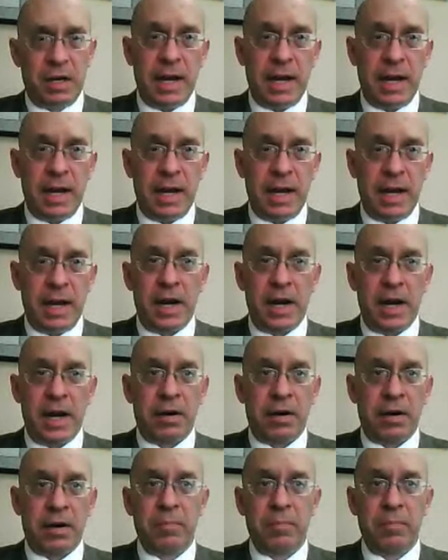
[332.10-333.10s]
And
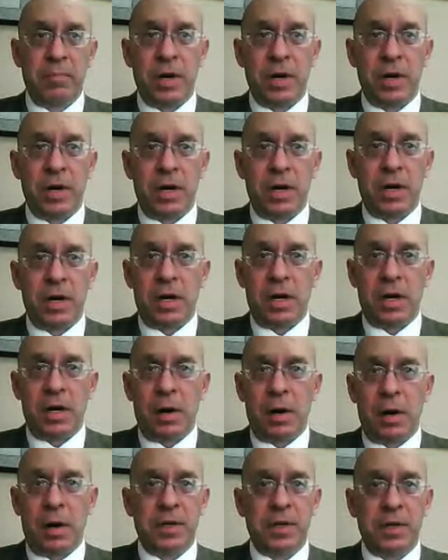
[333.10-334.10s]

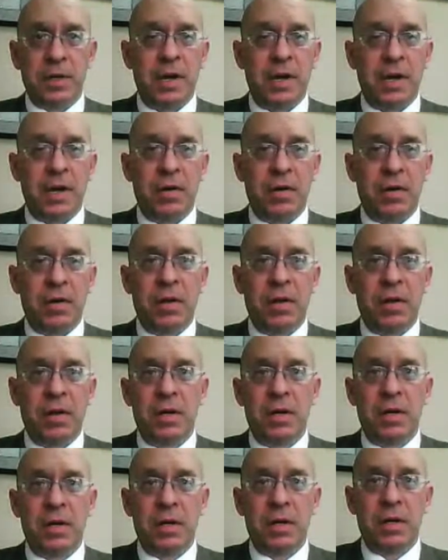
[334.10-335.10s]
up until
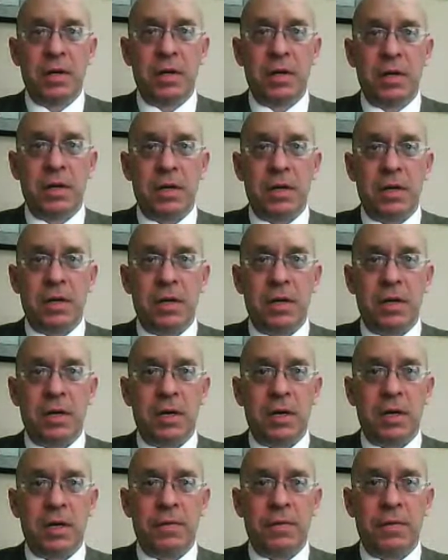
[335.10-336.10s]

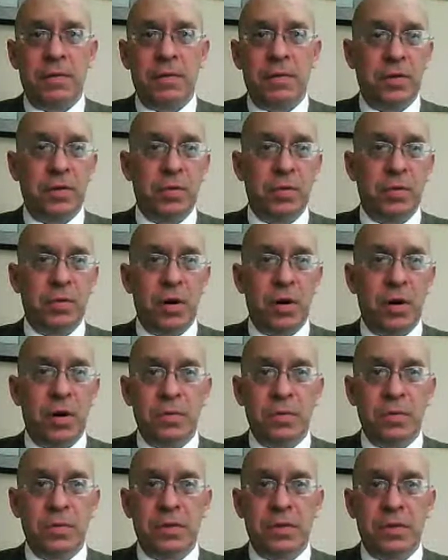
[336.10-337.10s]
the 2
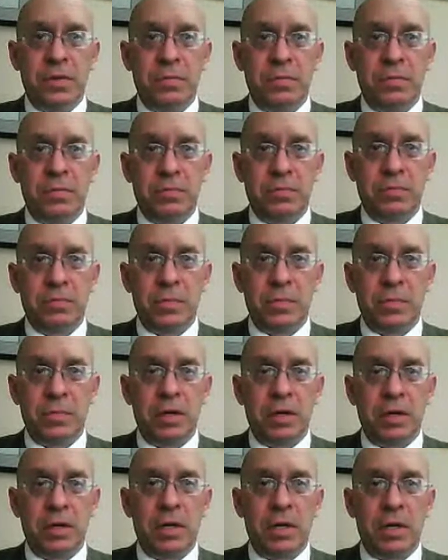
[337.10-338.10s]
O's,
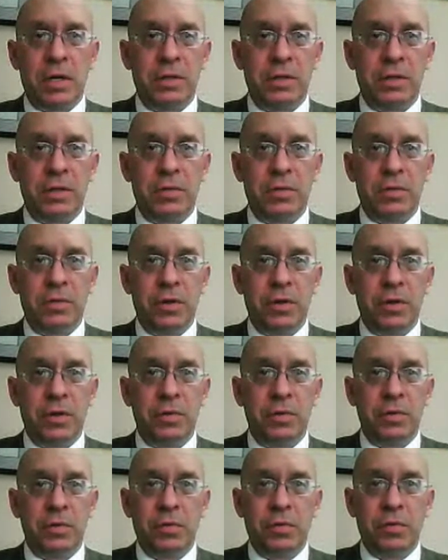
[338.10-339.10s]
2-2,
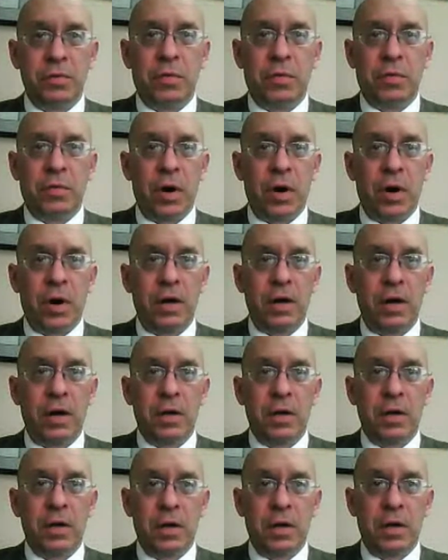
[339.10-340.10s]
2-4,
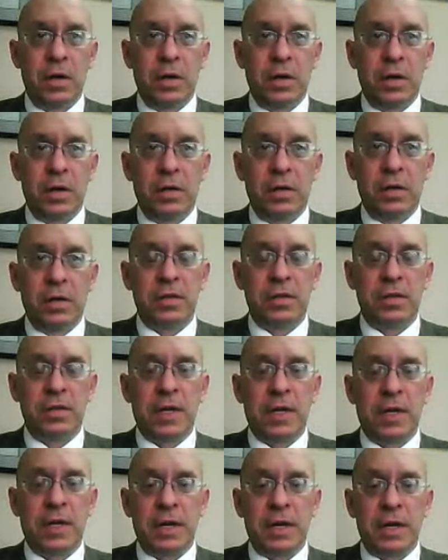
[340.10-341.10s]
something
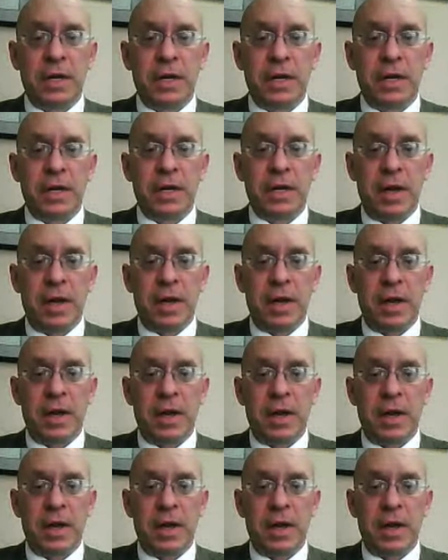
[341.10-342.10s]
like that.
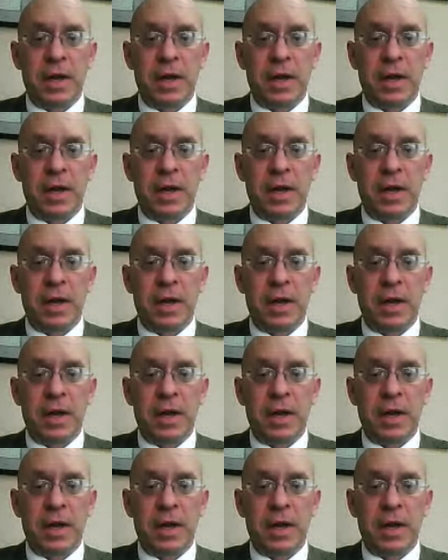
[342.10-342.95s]
So probably